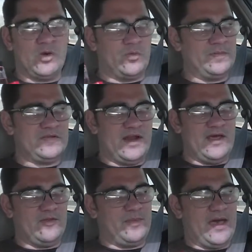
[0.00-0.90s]
Ripped it
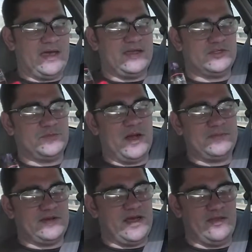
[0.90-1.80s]
out of the package,
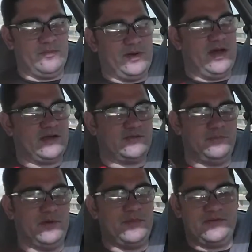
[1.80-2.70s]
popped it out of the box,
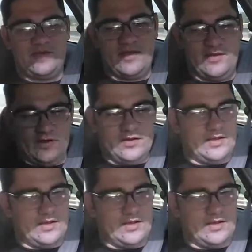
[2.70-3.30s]
put my tank on